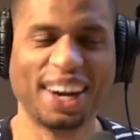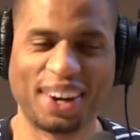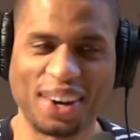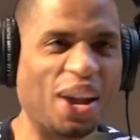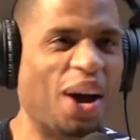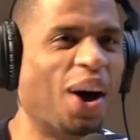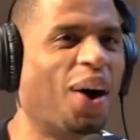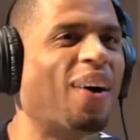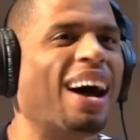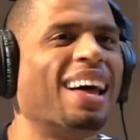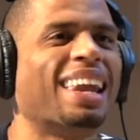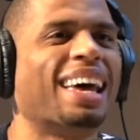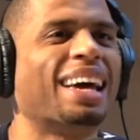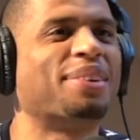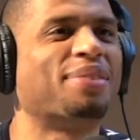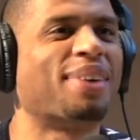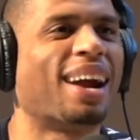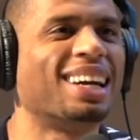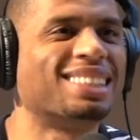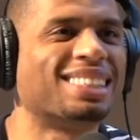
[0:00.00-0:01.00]
No, I
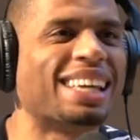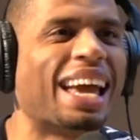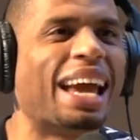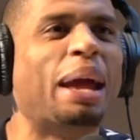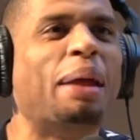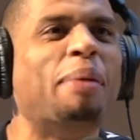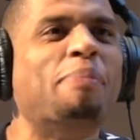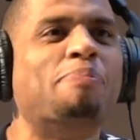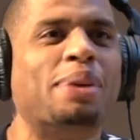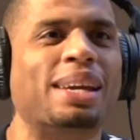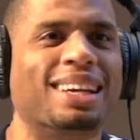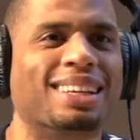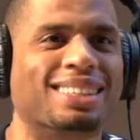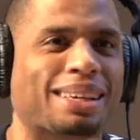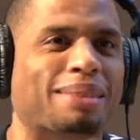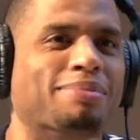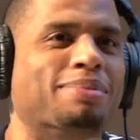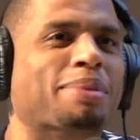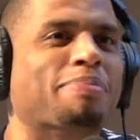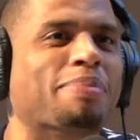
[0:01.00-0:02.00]
like rice and
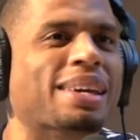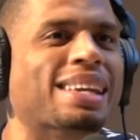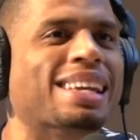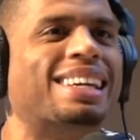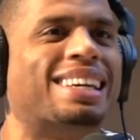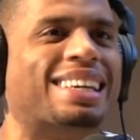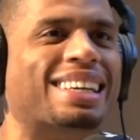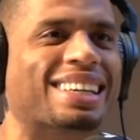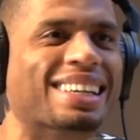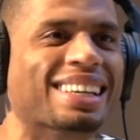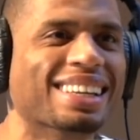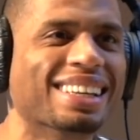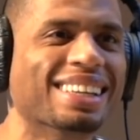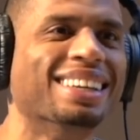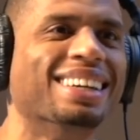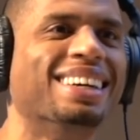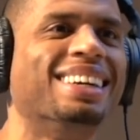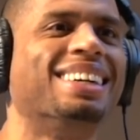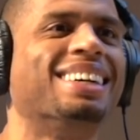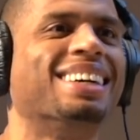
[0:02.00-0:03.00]
beans. I'm fair, Dominican.
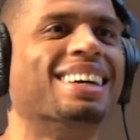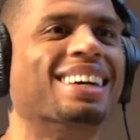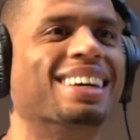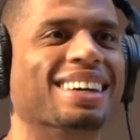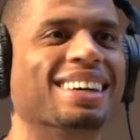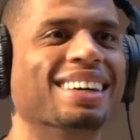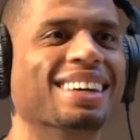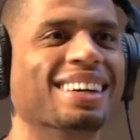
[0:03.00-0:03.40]
Fair enough.